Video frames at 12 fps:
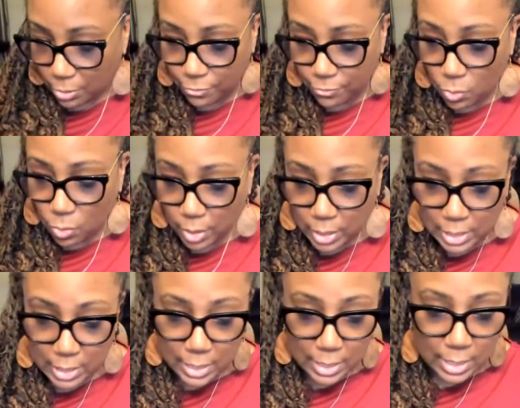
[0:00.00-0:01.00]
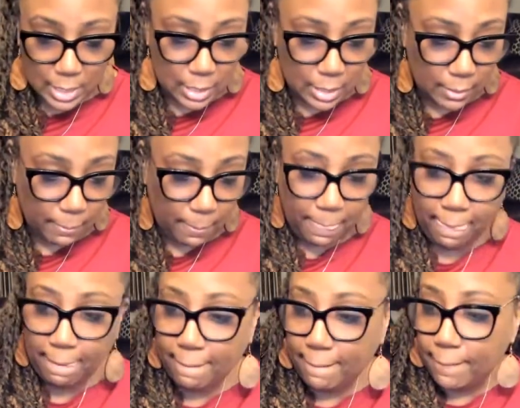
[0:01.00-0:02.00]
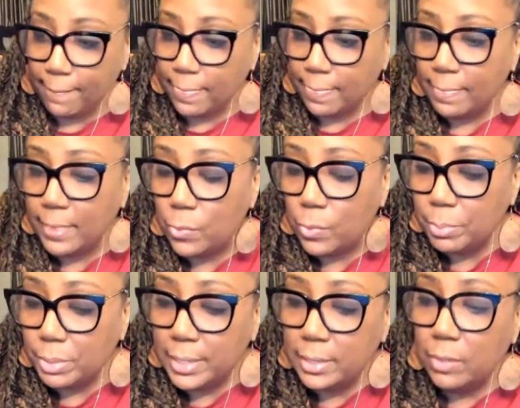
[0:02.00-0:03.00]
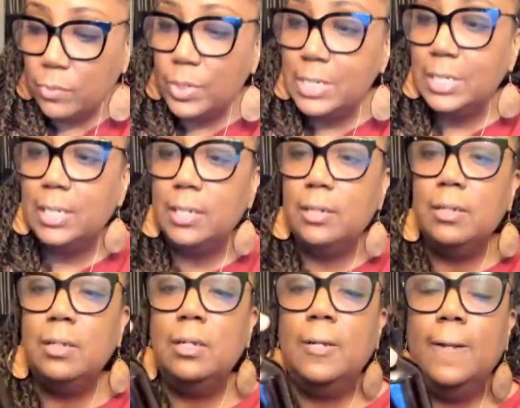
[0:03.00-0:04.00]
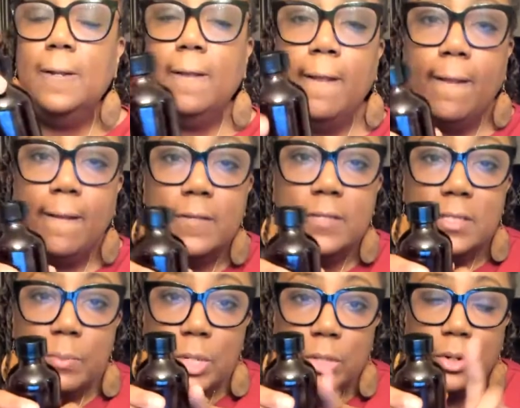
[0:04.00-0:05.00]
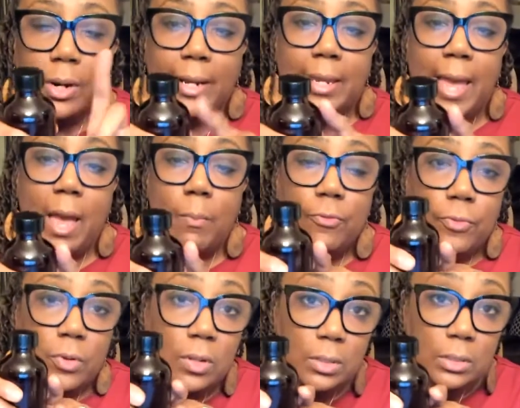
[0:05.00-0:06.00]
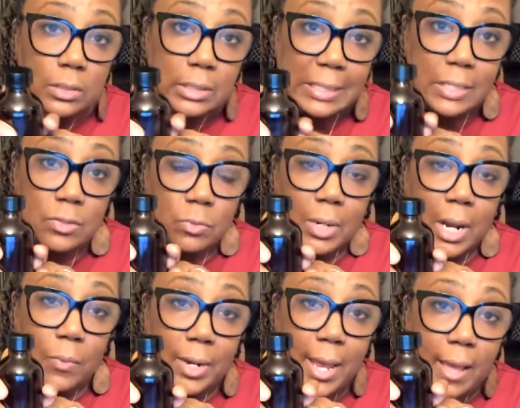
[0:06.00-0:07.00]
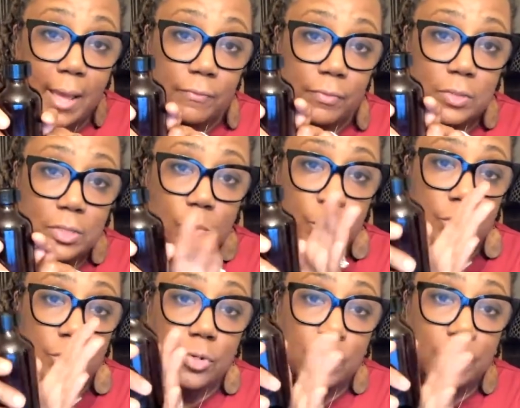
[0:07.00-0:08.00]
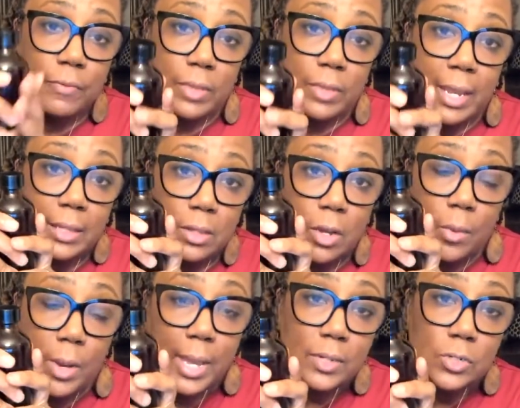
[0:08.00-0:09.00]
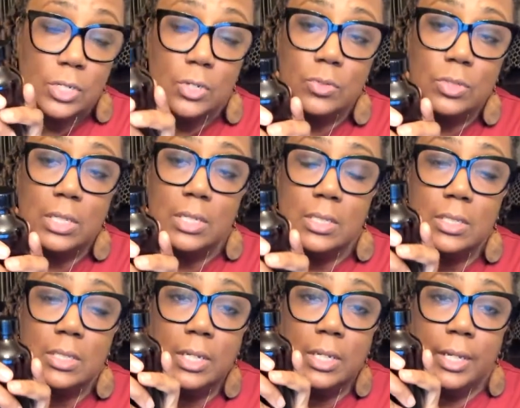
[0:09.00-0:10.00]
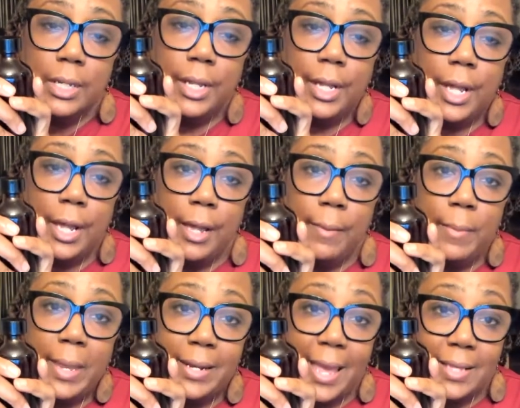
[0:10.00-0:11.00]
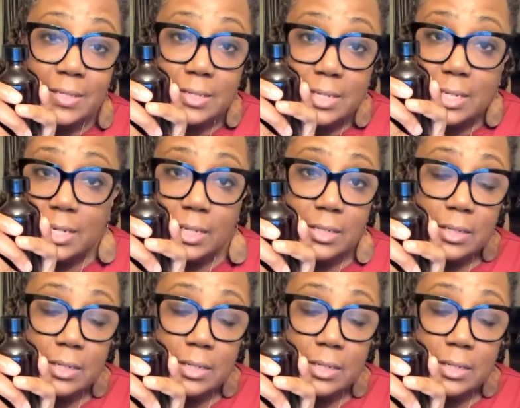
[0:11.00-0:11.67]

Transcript: For the liquid blend that we did, similar, a capful is what I would have someone do if they got the go ahead to use these, and as needed.